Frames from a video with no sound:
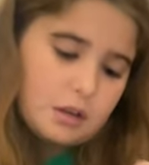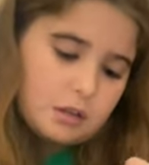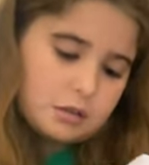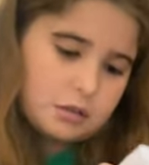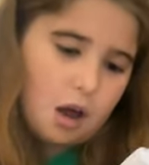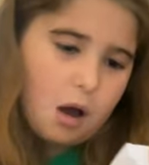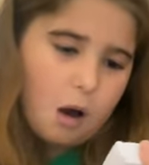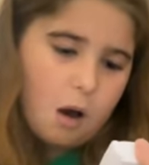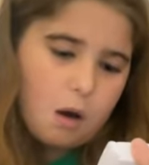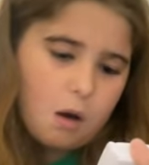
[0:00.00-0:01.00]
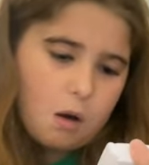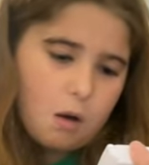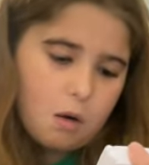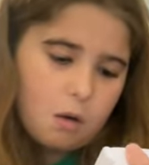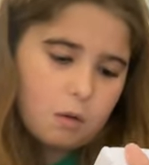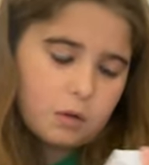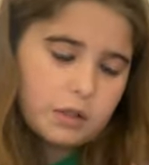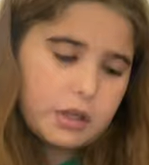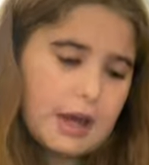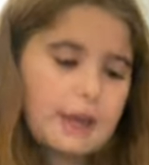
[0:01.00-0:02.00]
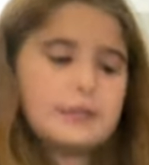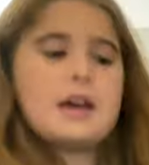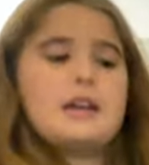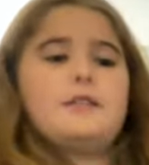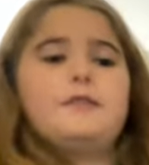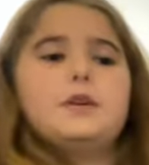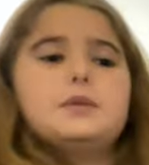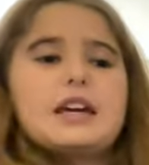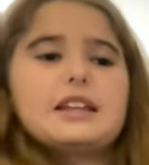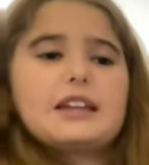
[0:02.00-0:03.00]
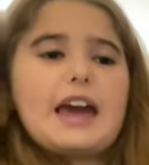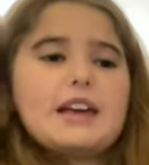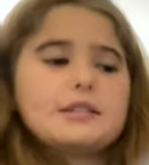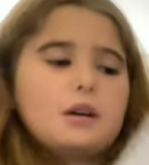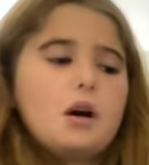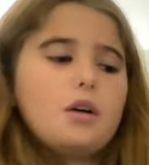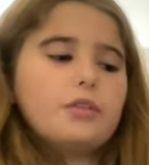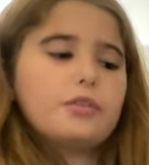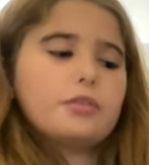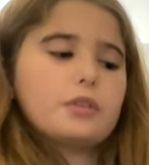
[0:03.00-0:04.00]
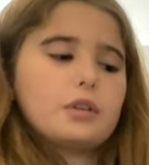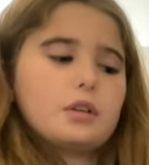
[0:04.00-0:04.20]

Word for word: So yeah, and then if you take the case off,